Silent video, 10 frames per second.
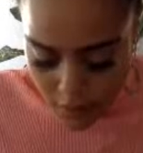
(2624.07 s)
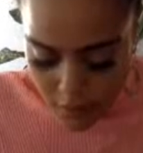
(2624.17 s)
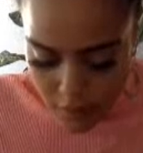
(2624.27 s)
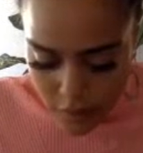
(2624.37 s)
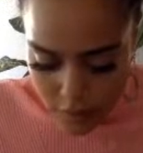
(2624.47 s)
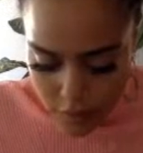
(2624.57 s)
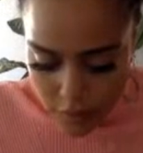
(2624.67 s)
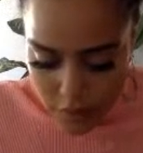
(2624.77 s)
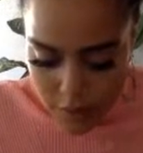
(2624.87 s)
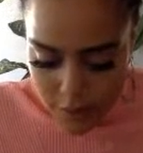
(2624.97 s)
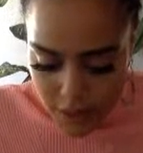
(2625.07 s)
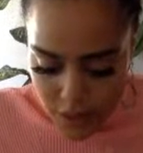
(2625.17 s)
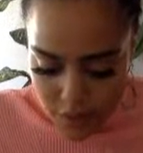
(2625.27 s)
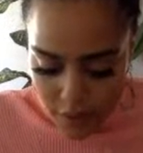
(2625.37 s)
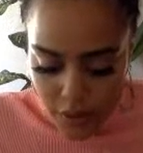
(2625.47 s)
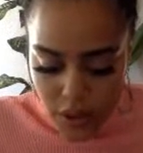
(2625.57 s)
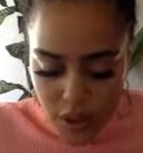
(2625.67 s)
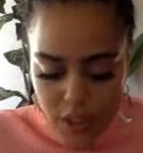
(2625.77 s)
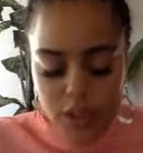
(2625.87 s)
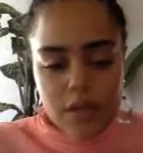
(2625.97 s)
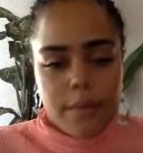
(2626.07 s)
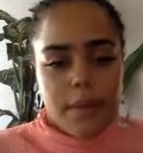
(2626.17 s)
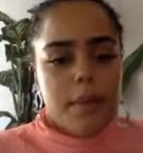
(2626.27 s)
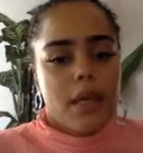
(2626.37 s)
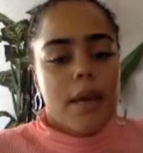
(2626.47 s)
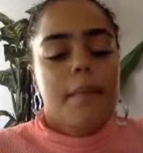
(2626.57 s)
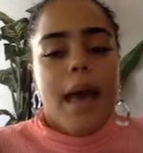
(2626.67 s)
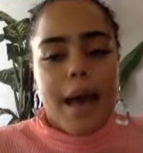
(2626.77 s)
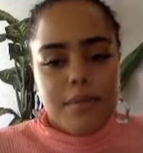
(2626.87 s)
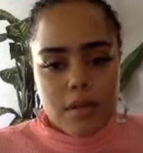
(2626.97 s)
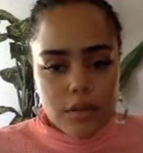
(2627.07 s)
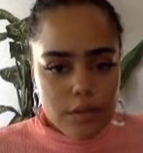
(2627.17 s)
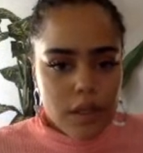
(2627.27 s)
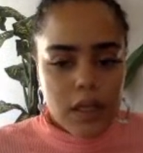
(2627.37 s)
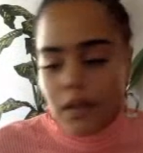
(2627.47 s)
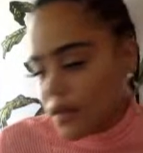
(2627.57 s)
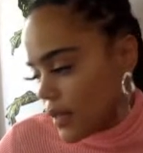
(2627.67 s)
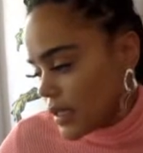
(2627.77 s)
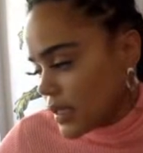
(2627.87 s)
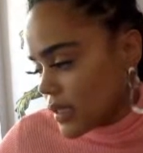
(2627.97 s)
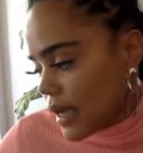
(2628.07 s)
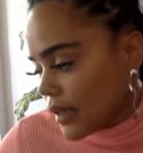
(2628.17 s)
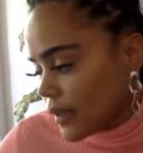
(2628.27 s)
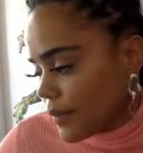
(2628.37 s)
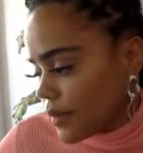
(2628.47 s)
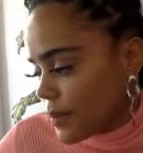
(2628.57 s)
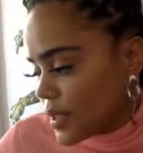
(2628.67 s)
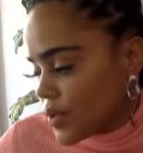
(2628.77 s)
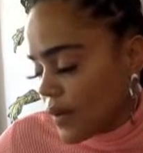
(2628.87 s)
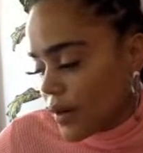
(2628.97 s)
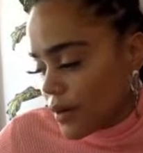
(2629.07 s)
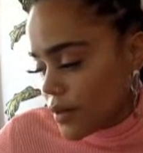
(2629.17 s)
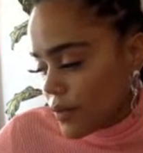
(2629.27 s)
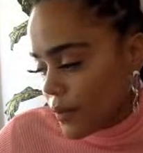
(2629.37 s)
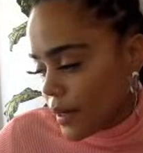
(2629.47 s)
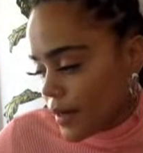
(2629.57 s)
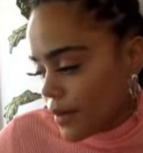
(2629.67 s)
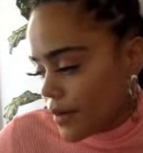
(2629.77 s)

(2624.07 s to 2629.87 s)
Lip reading: So you use the pitch fader to change the BPM. Absolutely. That's exactly what the pitch fader is for.